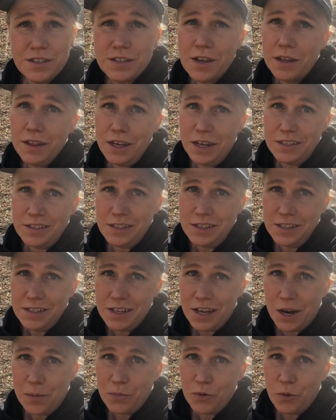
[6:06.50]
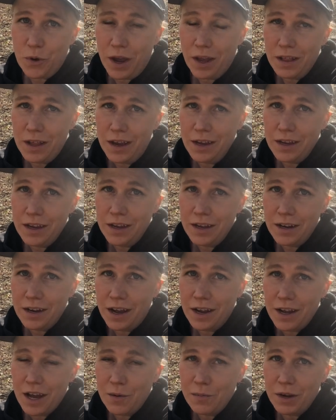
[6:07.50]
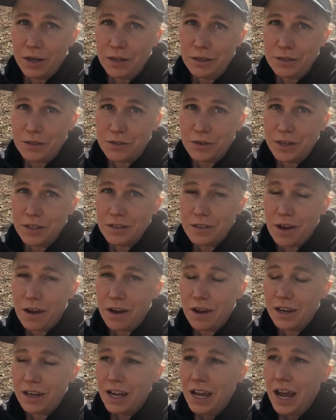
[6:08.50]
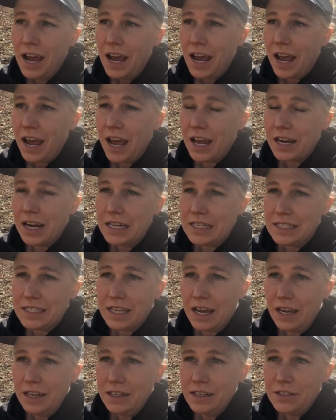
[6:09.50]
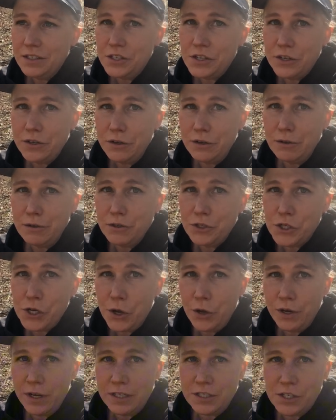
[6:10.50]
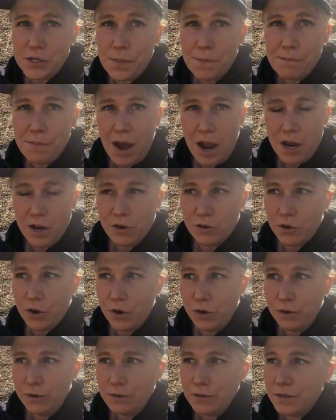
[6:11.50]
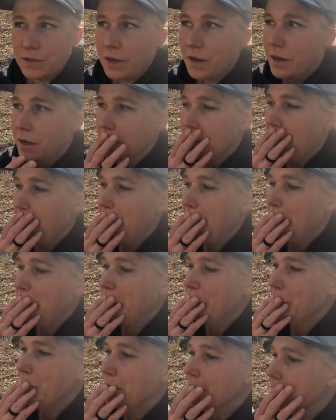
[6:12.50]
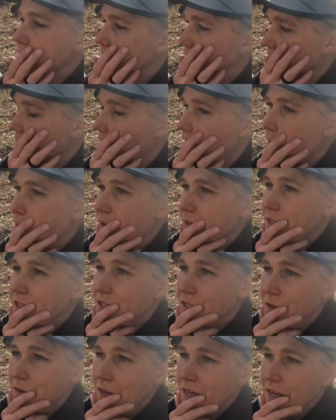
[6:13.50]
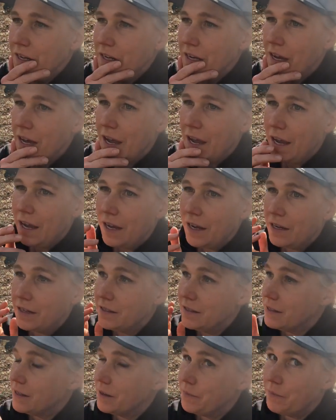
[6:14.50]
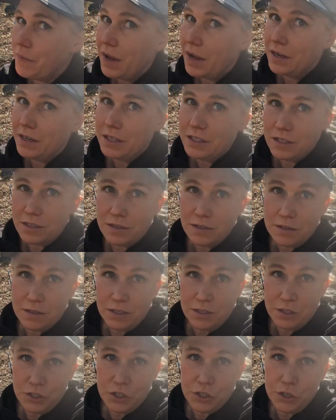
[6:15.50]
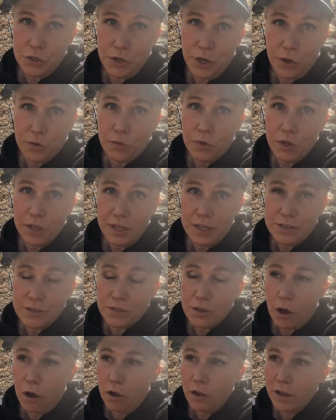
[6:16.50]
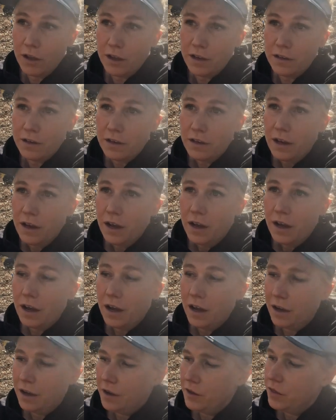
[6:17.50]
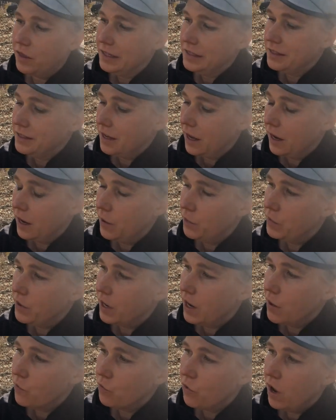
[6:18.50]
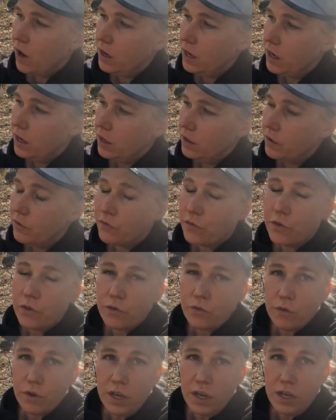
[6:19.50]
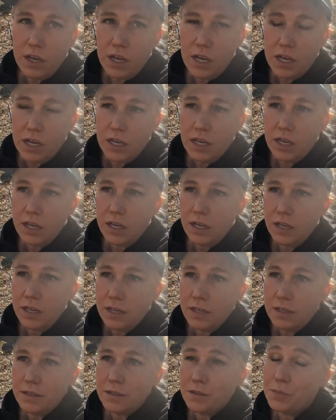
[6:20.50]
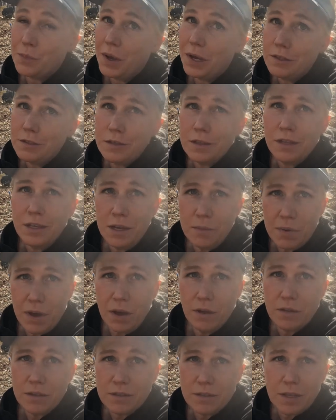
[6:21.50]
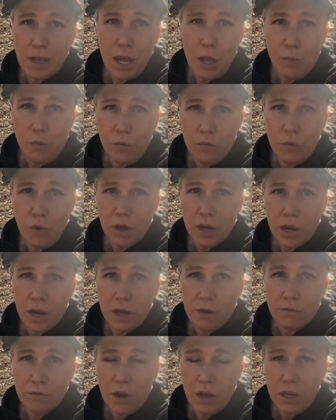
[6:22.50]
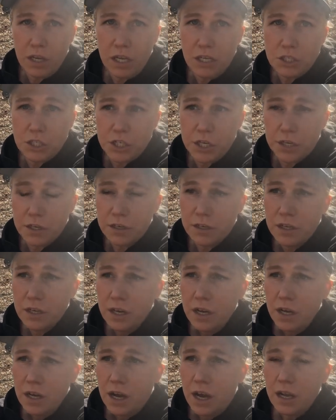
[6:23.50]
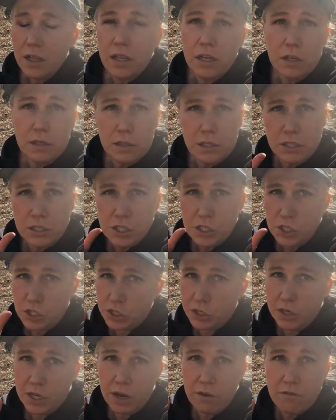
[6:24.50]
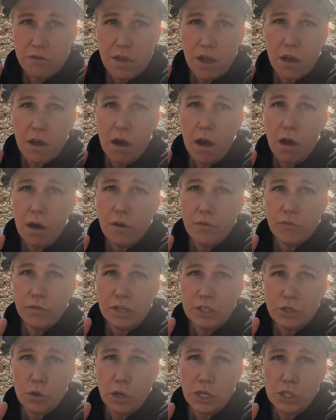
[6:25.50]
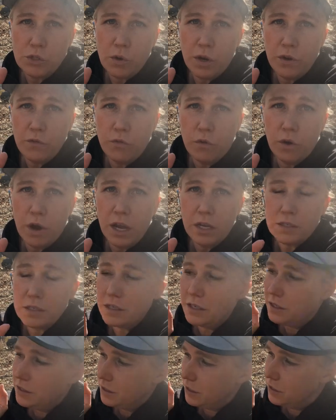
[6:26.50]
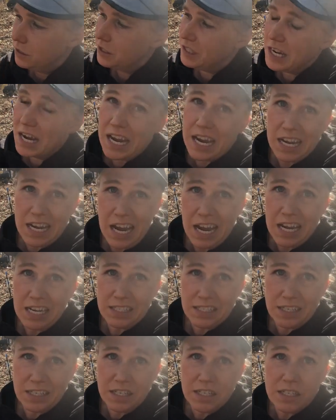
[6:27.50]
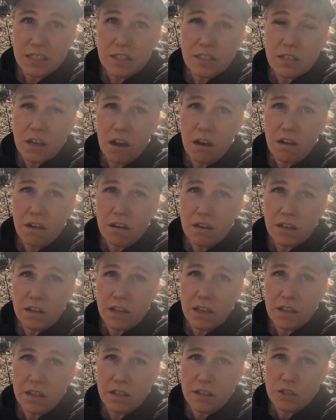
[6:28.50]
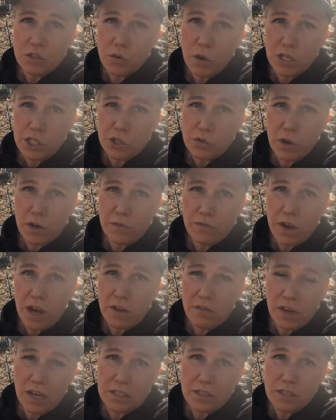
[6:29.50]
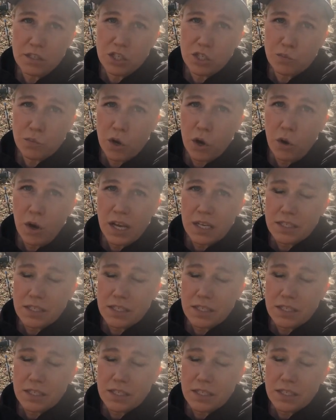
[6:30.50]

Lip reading: Just got the SD set up the way I like it. I got my new strings on, and I decided to tune it to micros. So I've been shooting, and man, it's shooting really solid. The setup that I'm running for 3D is basically about the same of what I run each year. I literally just took everything off the 2024 Exodus and stuck it as is on the 2025 Exodus Pro